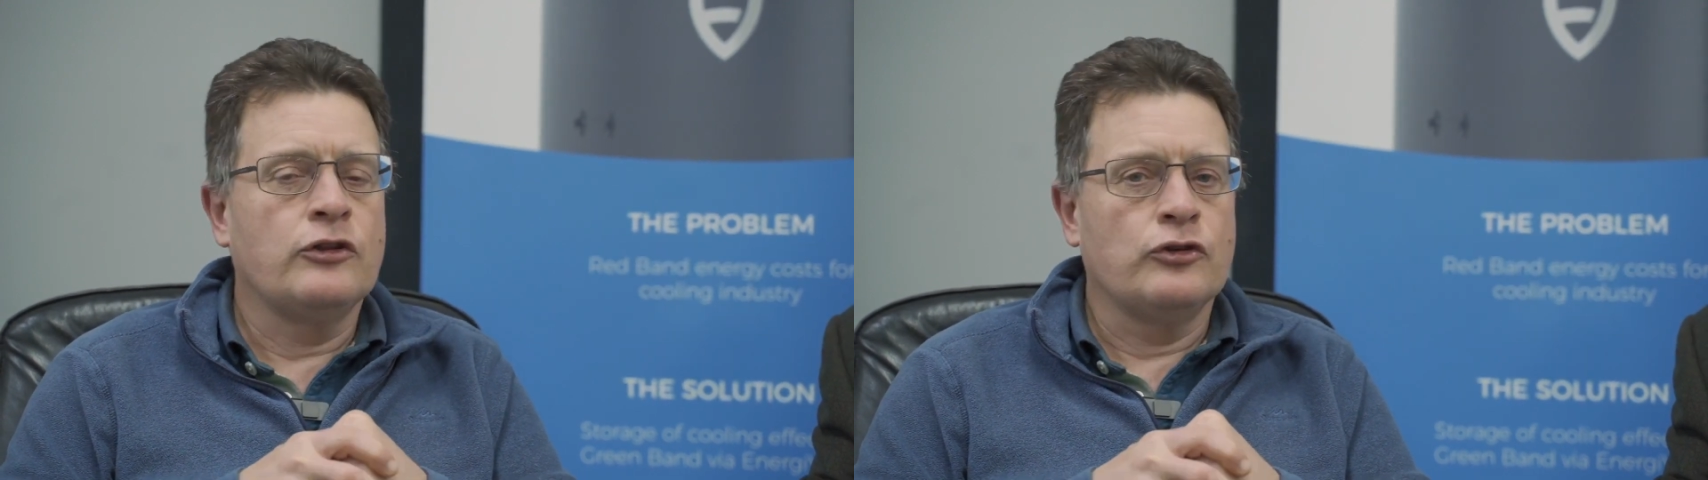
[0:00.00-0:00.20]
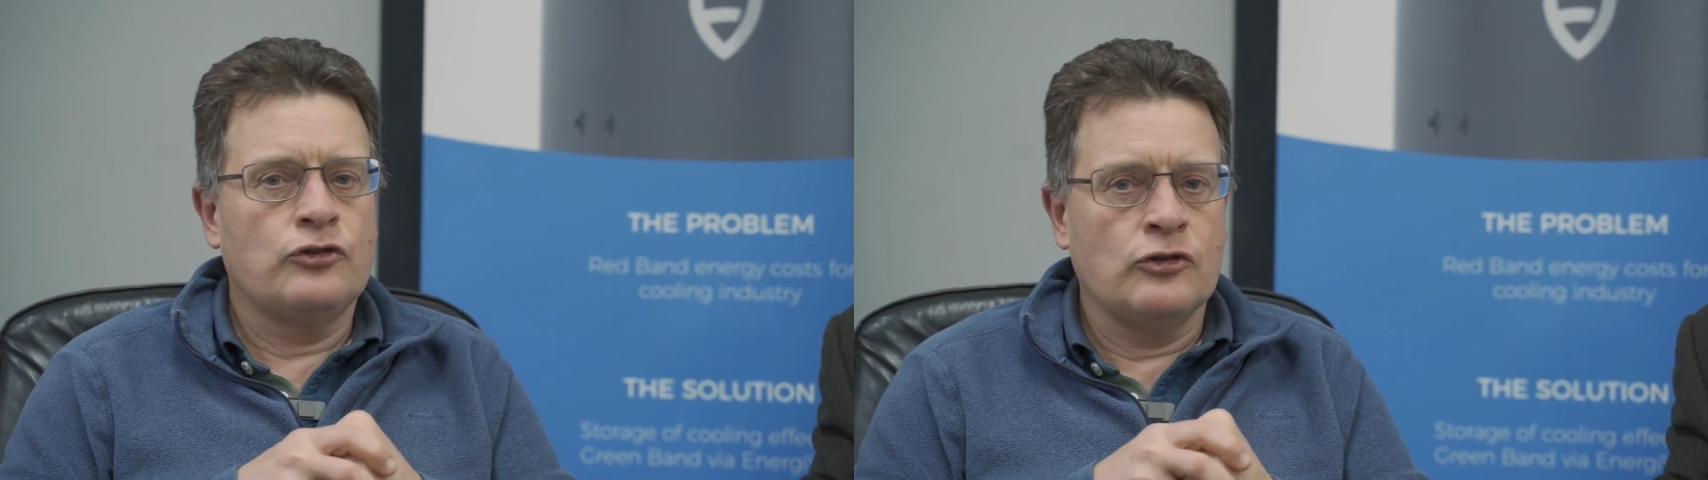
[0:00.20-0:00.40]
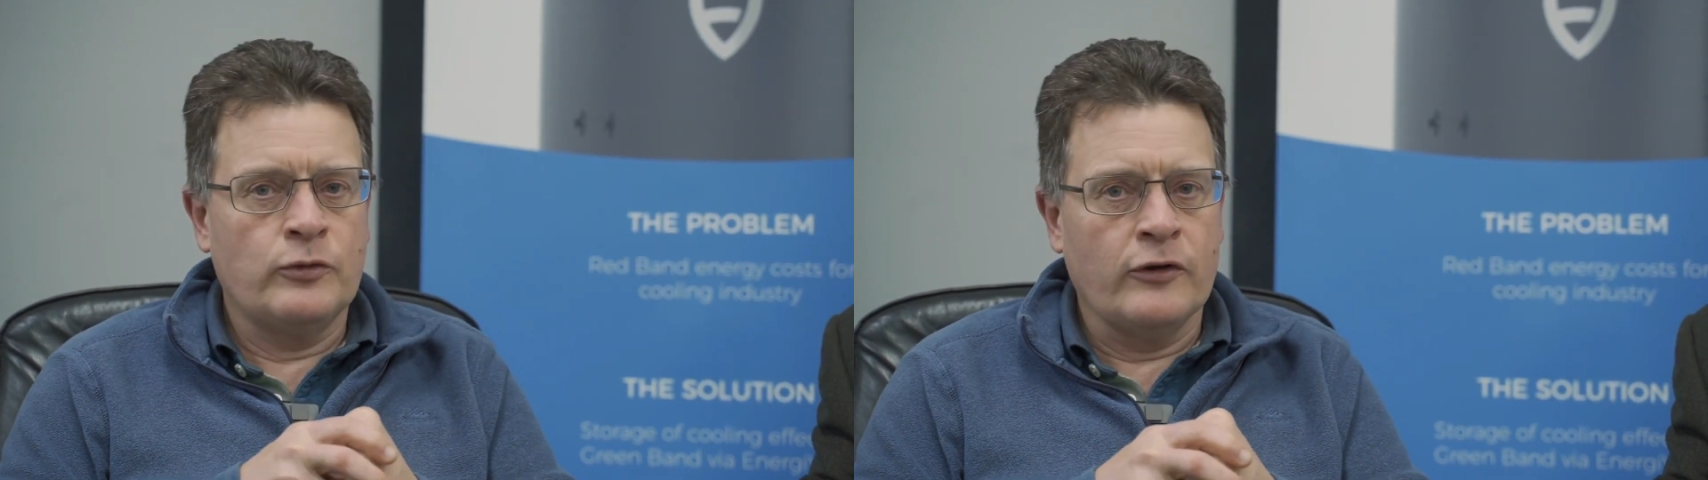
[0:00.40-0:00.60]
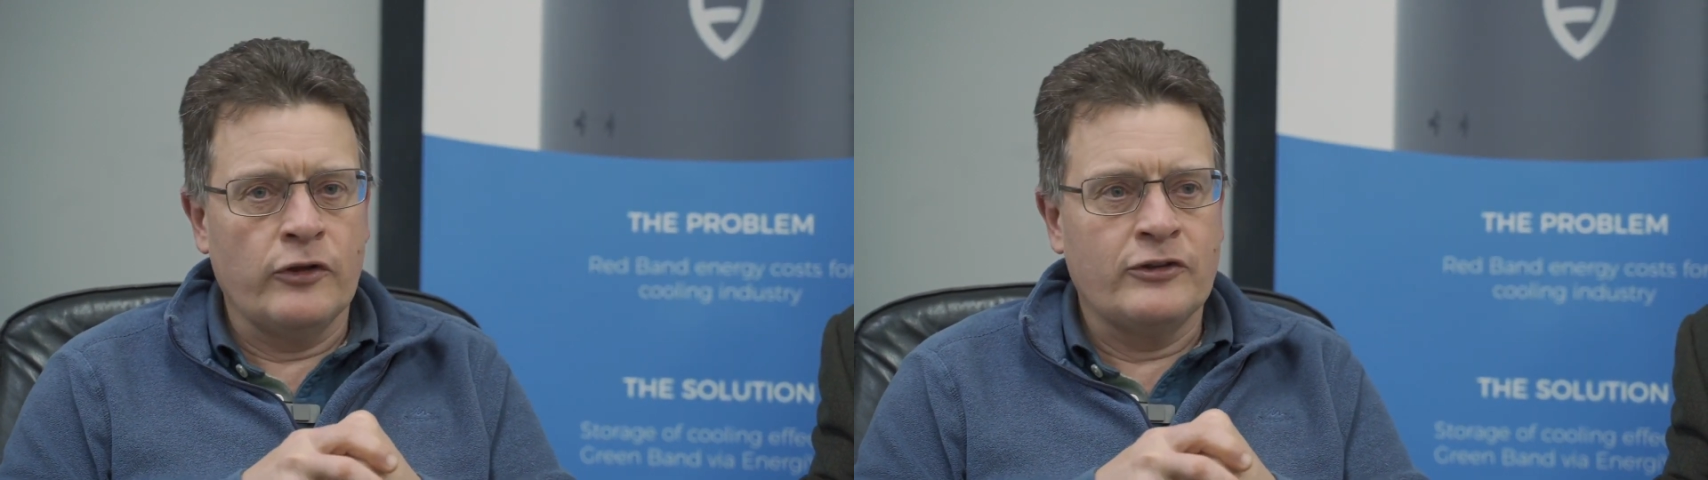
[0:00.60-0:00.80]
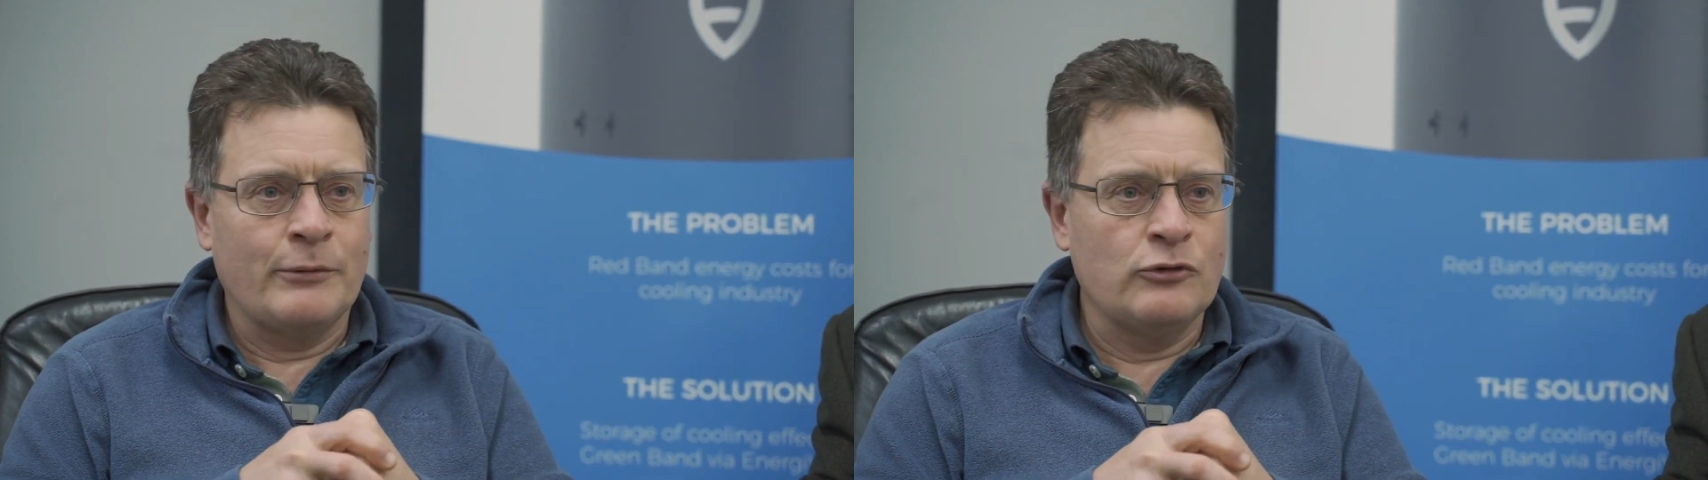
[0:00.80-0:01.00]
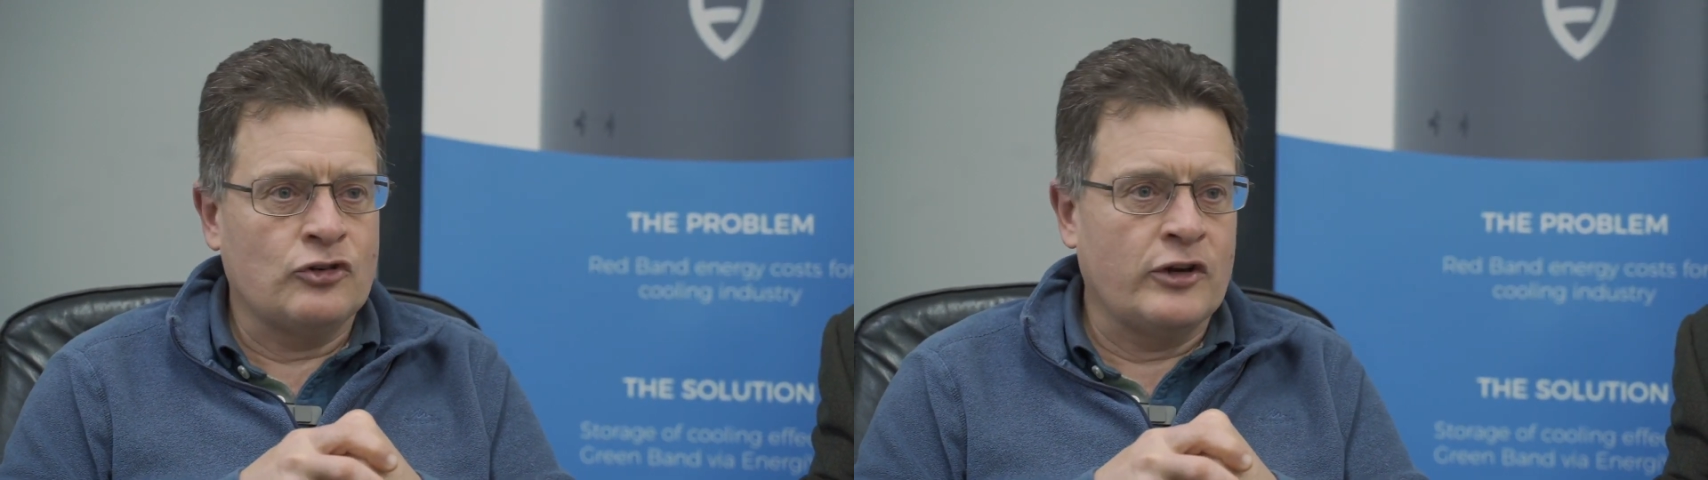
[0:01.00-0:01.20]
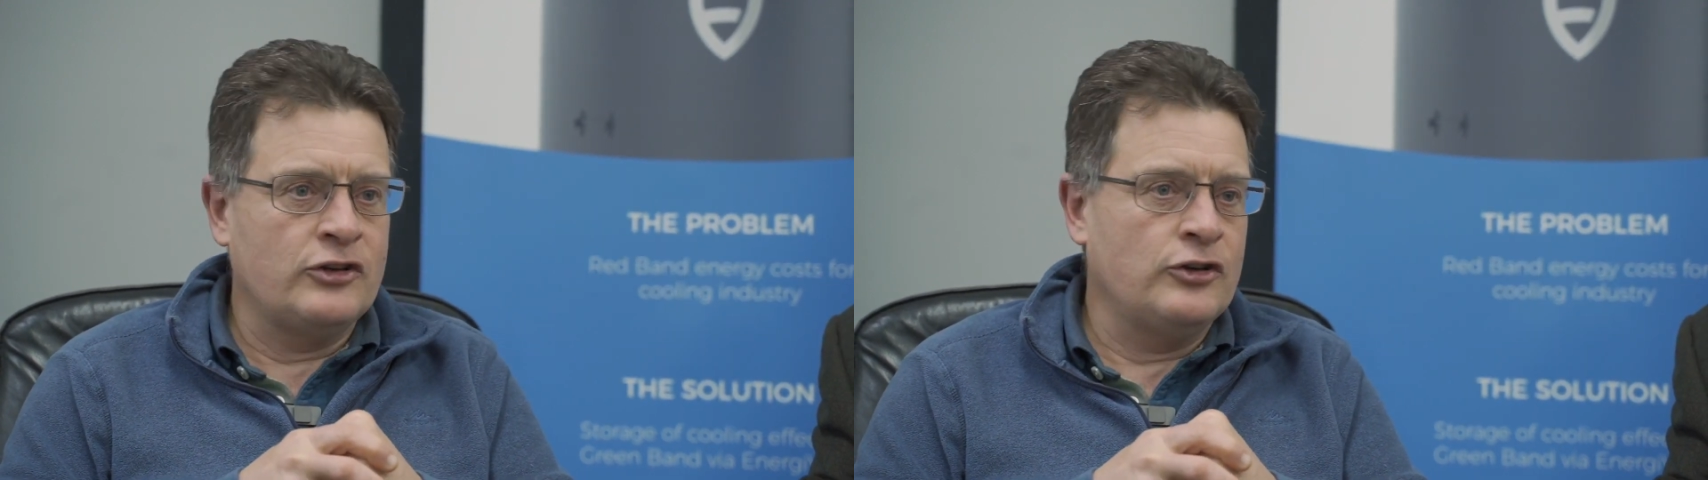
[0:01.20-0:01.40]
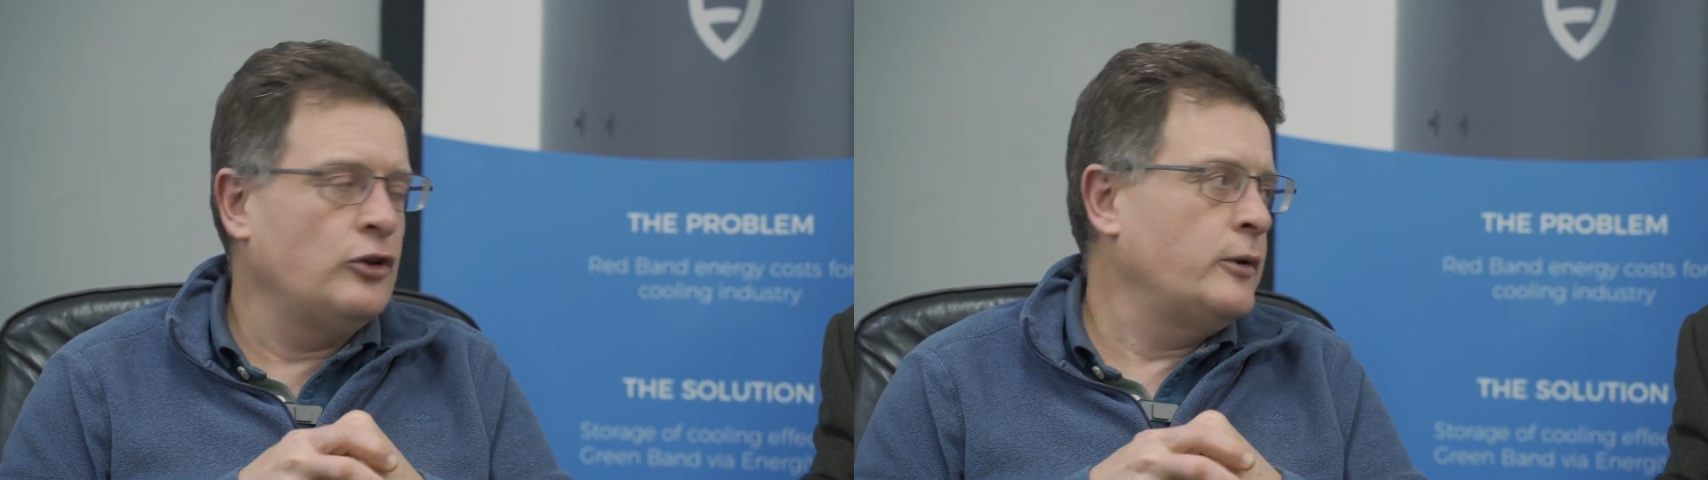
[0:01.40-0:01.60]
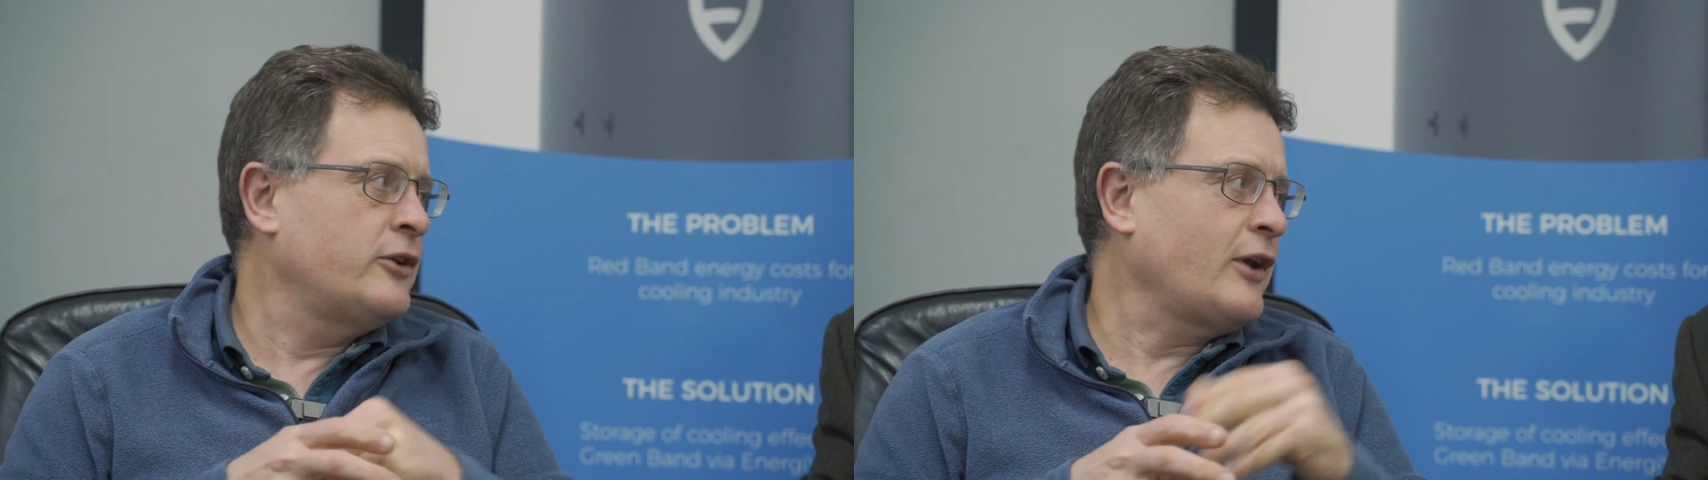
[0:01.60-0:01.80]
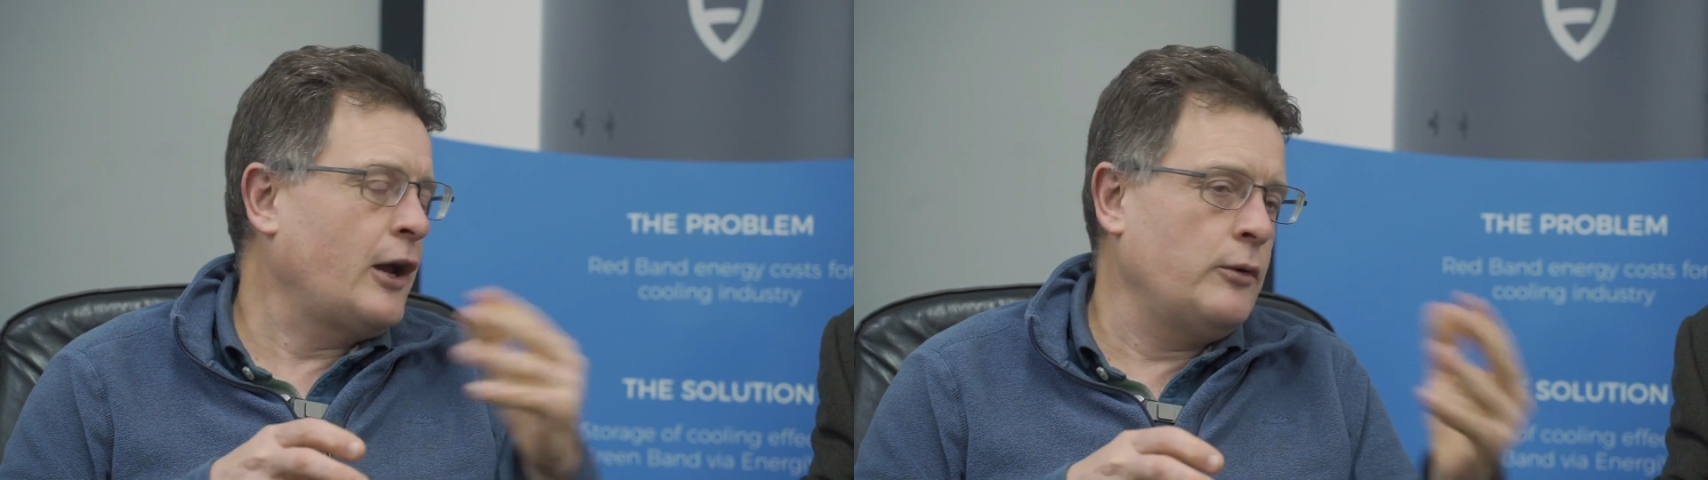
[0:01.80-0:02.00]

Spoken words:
That as soon as we've got the demonstration unit